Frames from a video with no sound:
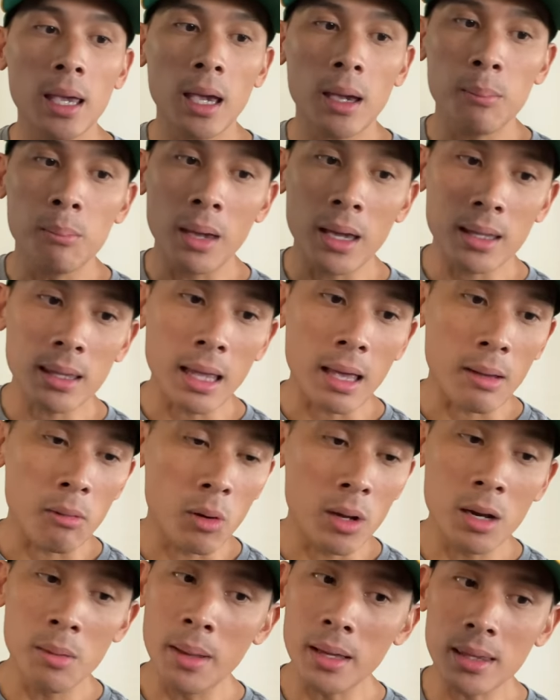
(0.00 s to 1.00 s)
I
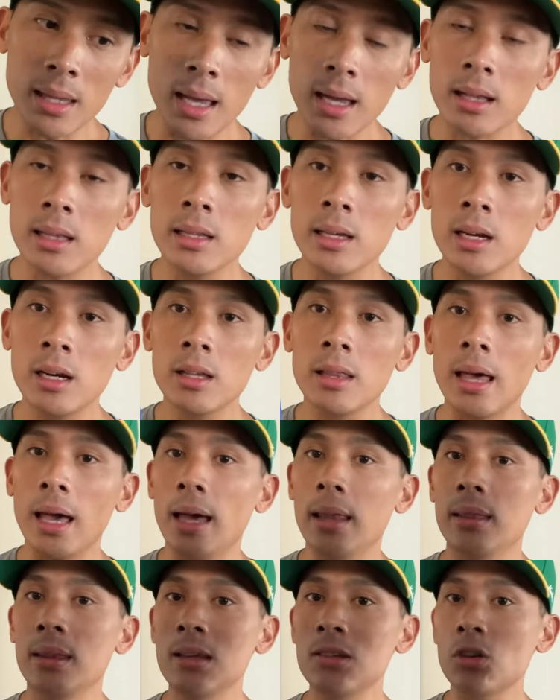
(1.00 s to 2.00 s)
want to make that clear
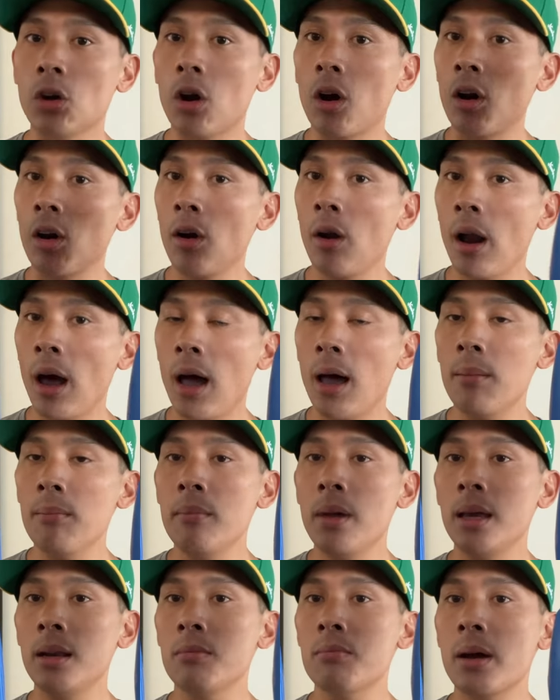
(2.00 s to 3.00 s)
that these are
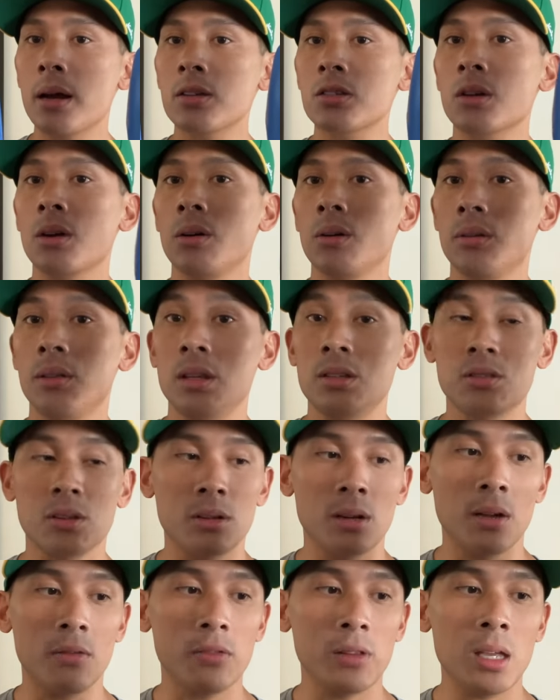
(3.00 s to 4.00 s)
not made in Mexico, and these are
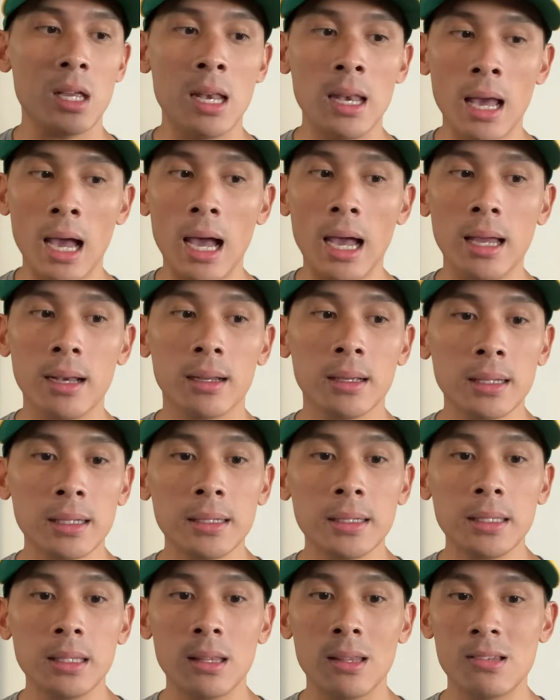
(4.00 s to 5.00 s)
definitely not
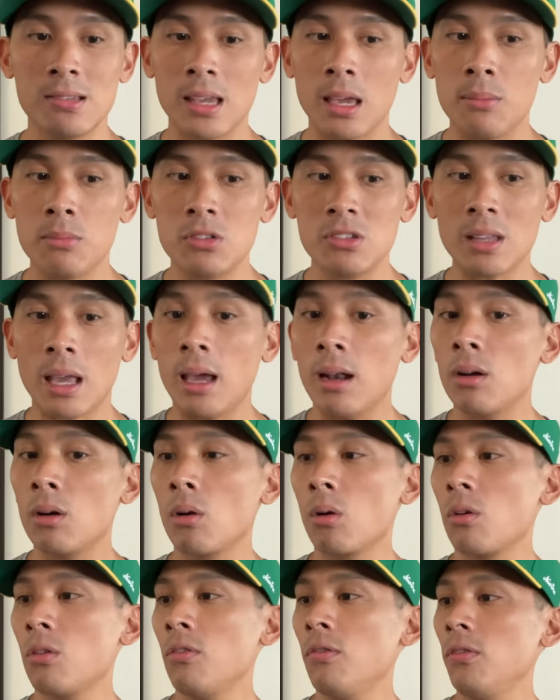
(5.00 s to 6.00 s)
the same
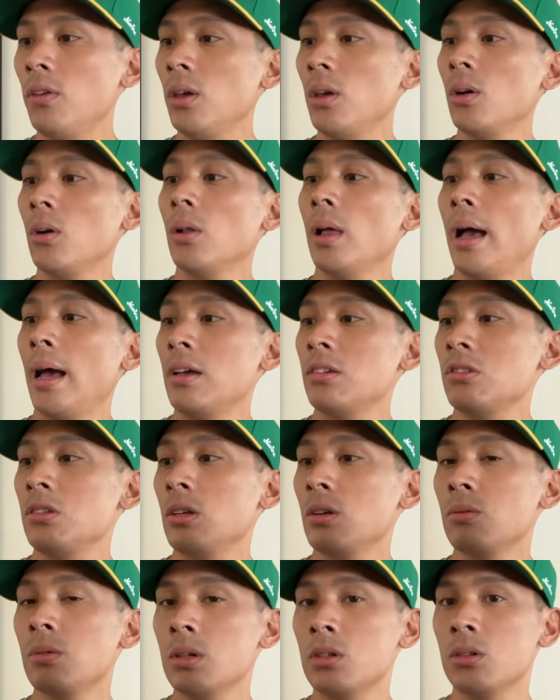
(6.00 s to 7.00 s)
standard or feel as
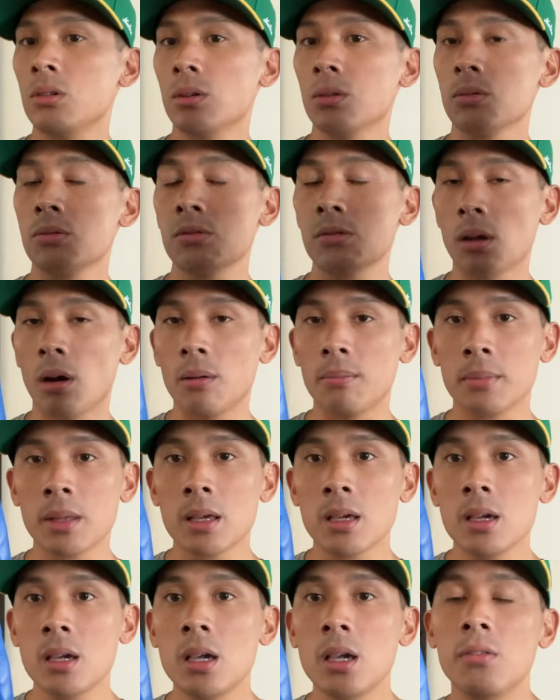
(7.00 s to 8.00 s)
the original. So
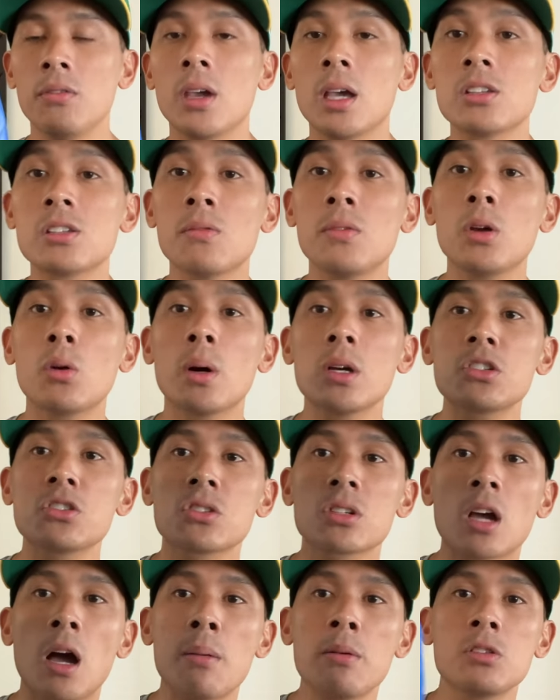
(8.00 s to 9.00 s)
if you guys have any
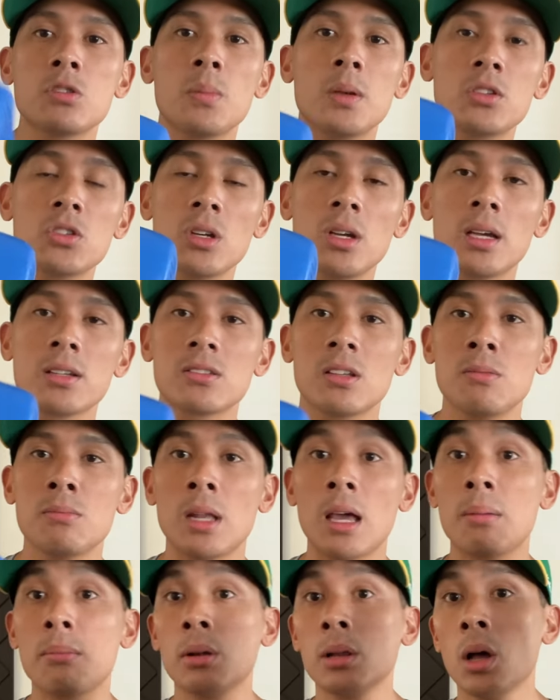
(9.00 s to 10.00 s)
questions or comments, make sure you guys leave
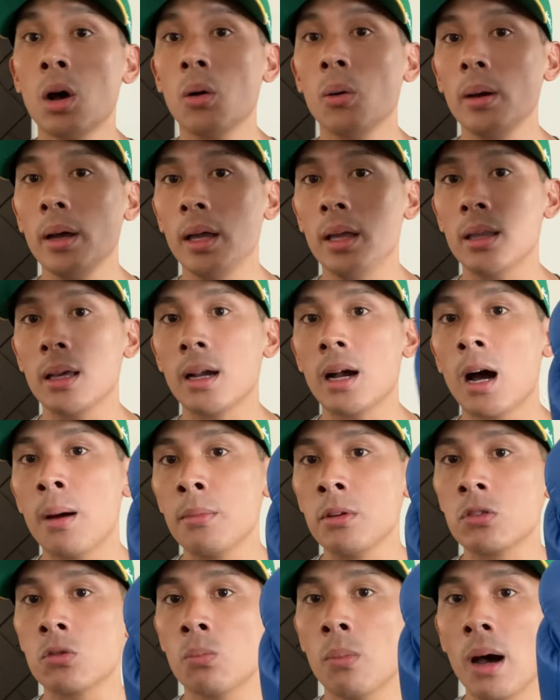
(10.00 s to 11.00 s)
them down below in the
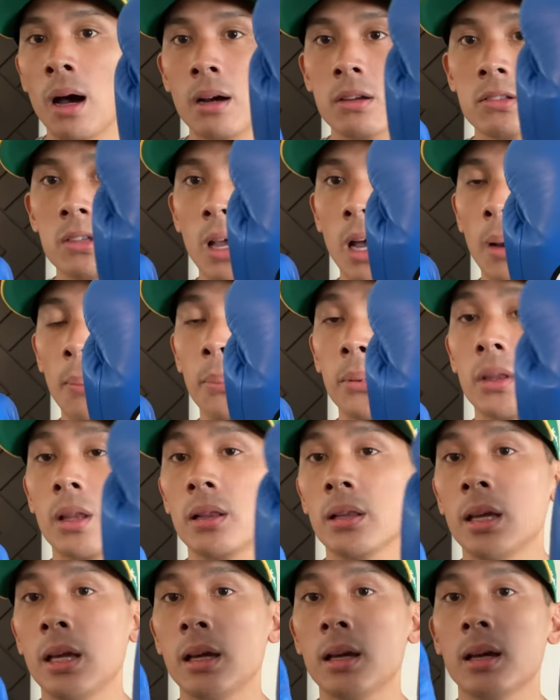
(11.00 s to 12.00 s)
comments box. I'll put the
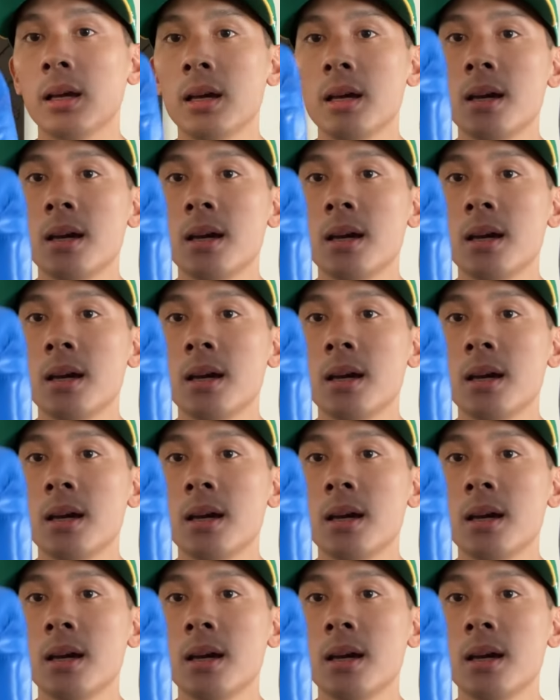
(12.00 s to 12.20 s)
link